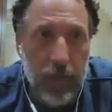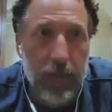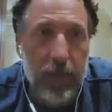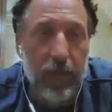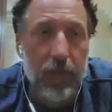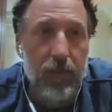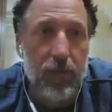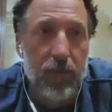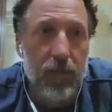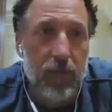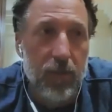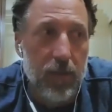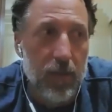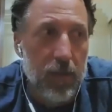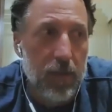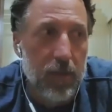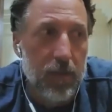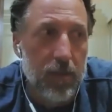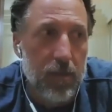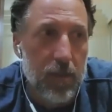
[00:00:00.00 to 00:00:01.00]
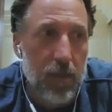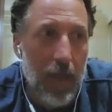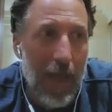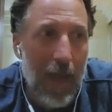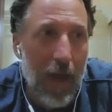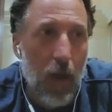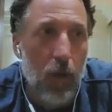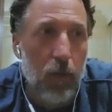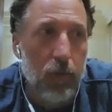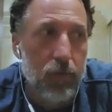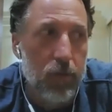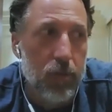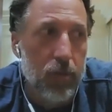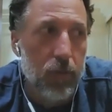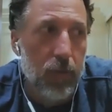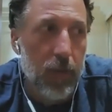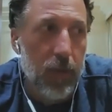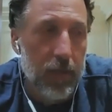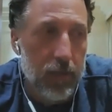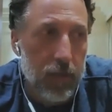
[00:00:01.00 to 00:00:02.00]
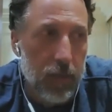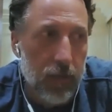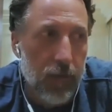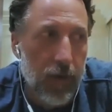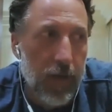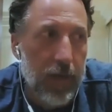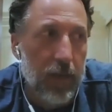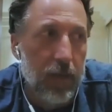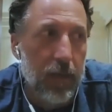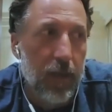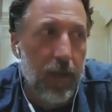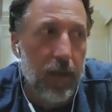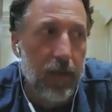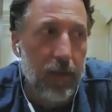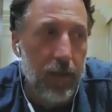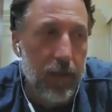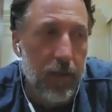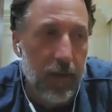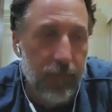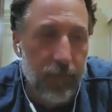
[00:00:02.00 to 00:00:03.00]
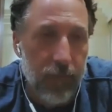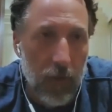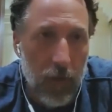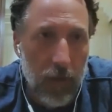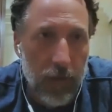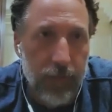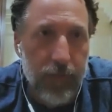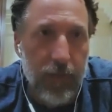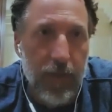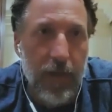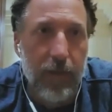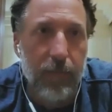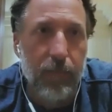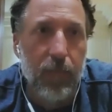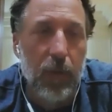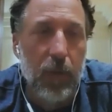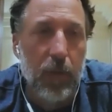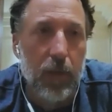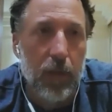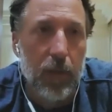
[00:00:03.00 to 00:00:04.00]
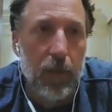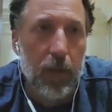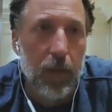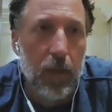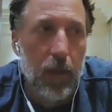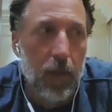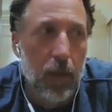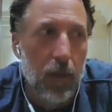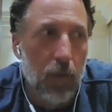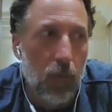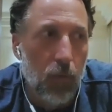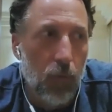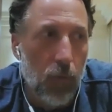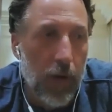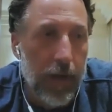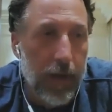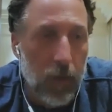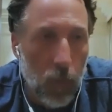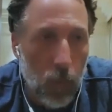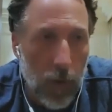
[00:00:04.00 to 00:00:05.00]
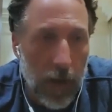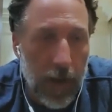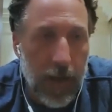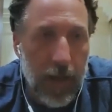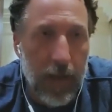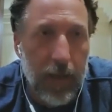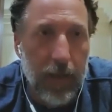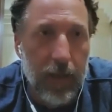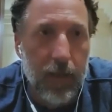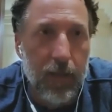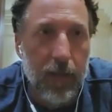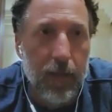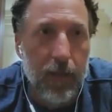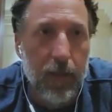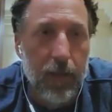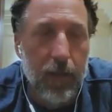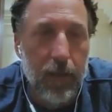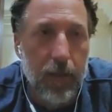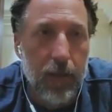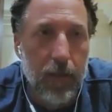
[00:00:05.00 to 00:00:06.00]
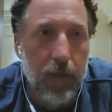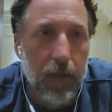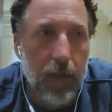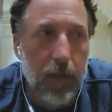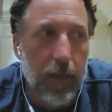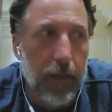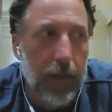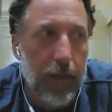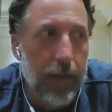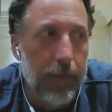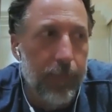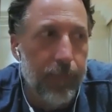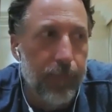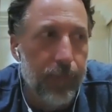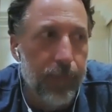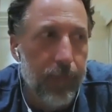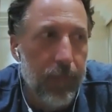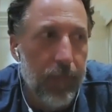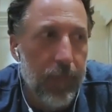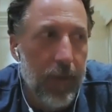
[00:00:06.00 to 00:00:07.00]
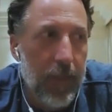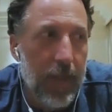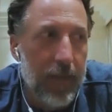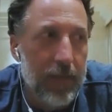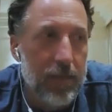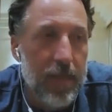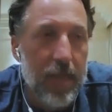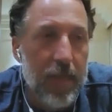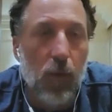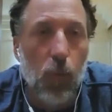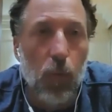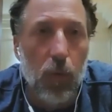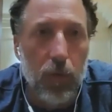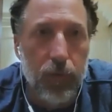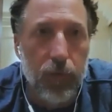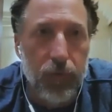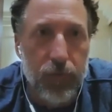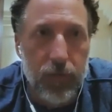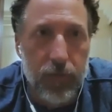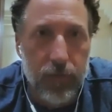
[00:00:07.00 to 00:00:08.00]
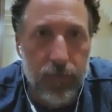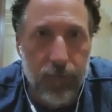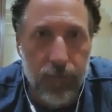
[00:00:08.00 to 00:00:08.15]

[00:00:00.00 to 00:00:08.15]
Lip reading: is how to integrate and involve them right away, as equals,